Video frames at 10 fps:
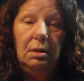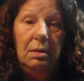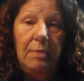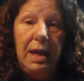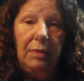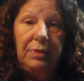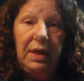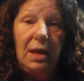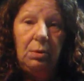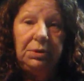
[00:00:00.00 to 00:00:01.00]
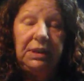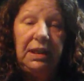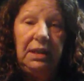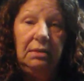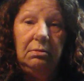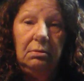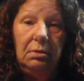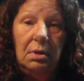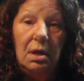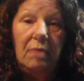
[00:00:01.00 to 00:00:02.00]
amount that I was getting
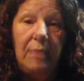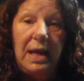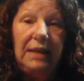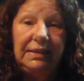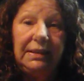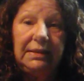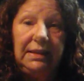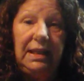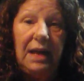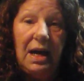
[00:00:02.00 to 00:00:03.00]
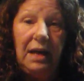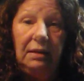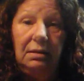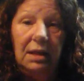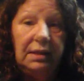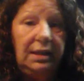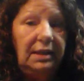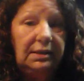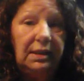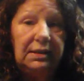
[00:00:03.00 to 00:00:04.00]
of my SSDI, not the
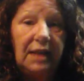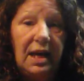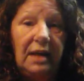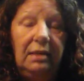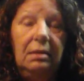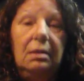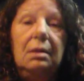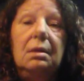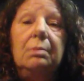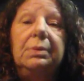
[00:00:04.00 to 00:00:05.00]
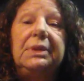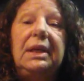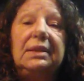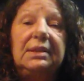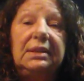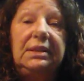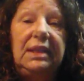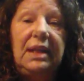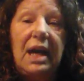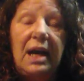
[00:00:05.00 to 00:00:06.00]
SSI, but the
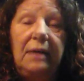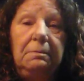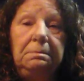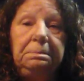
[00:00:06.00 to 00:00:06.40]
SSDI,